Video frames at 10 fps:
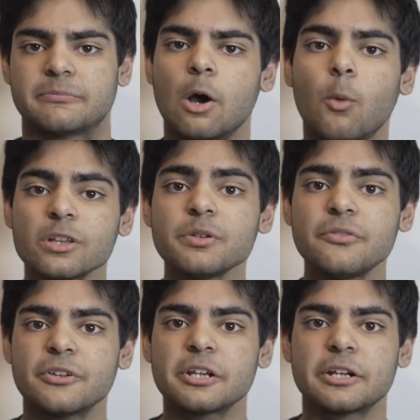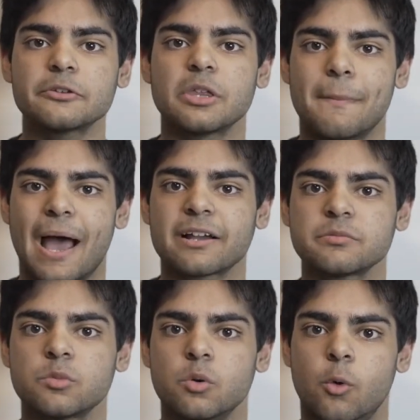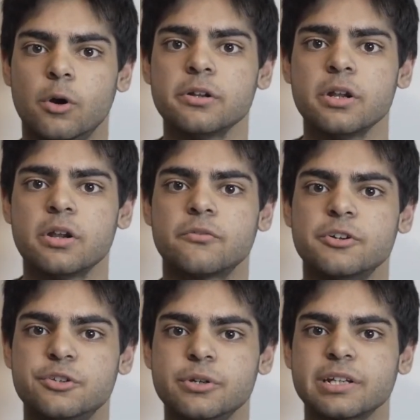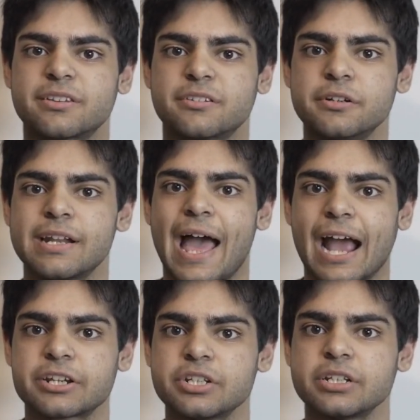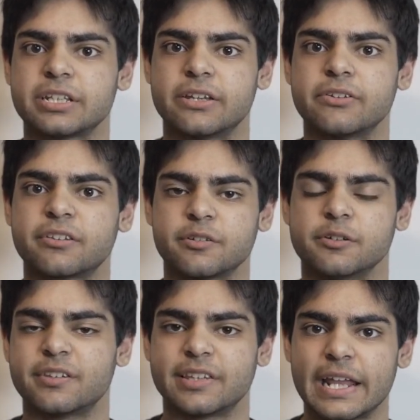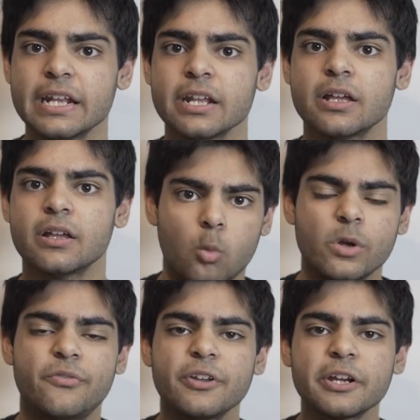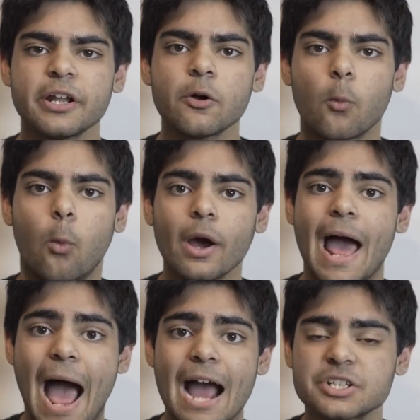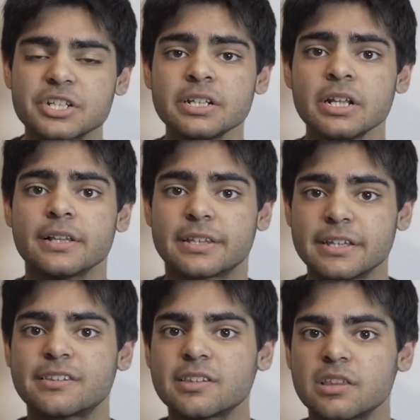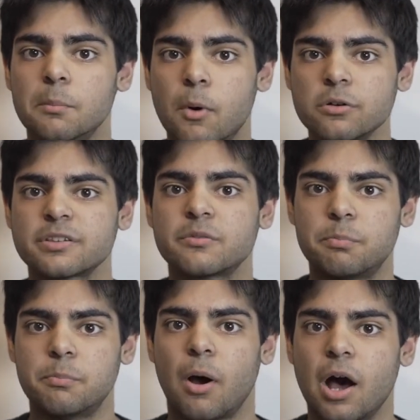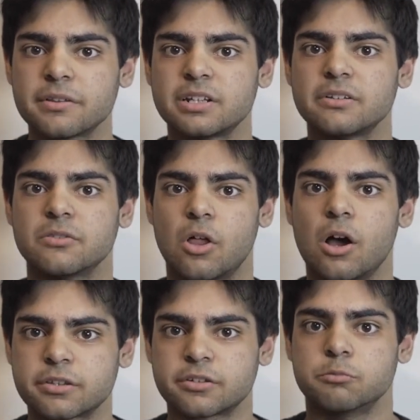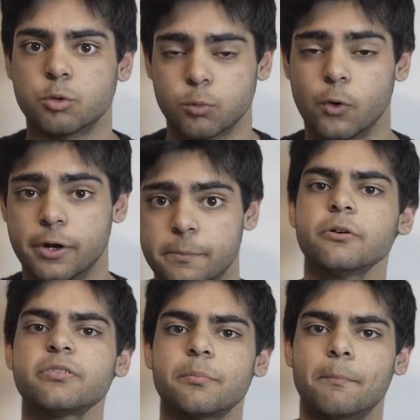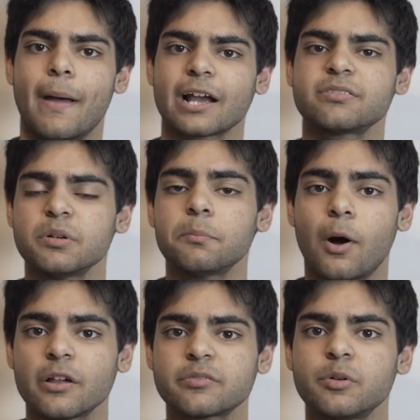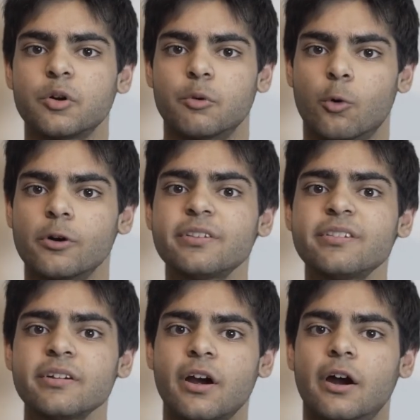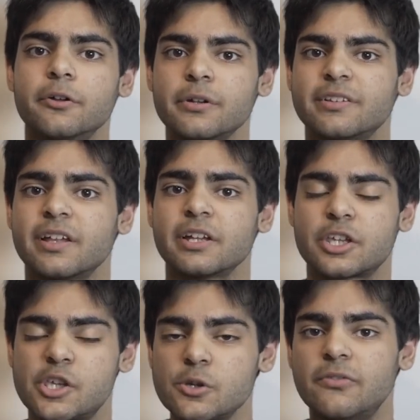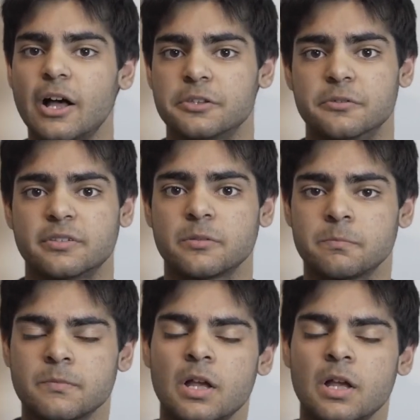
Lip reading: Now once we figured out the maximum reward for doing a certain action given a certain state, we figured out what action leads to the most positive long-term reward. And those maximum possible rewards are known as Q values.